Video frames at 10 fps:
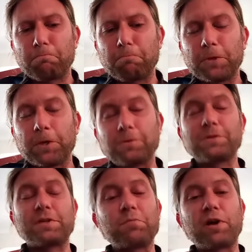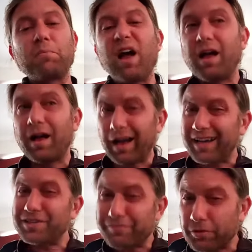you know, to sum it up, I
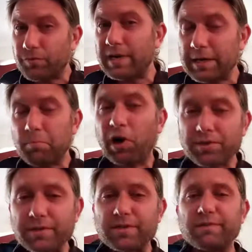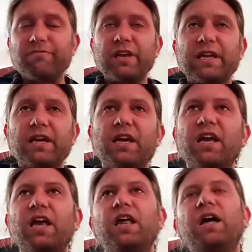actually feel really positive in
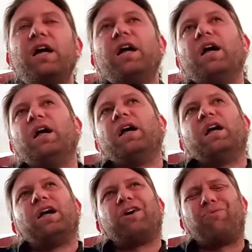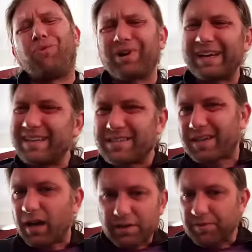what is
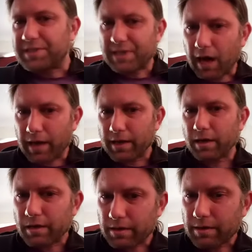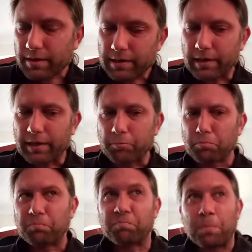kind of a dire
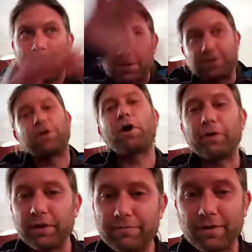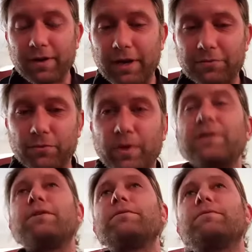scenario if you look out the
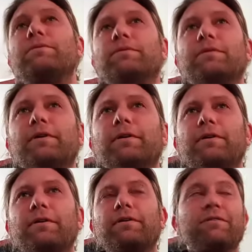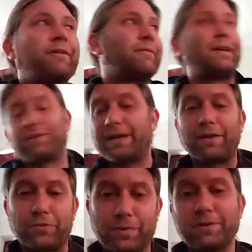window, or... actually,
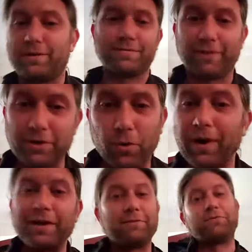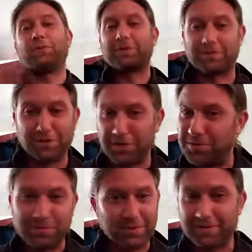out the window, it's very quiet. If you watch the
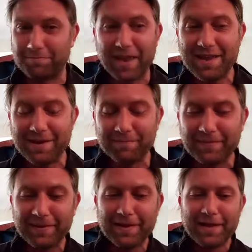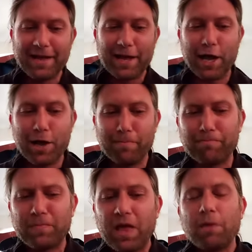news, it's mayhem.
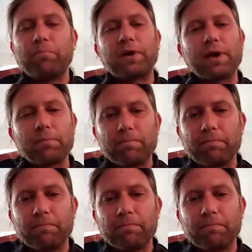But I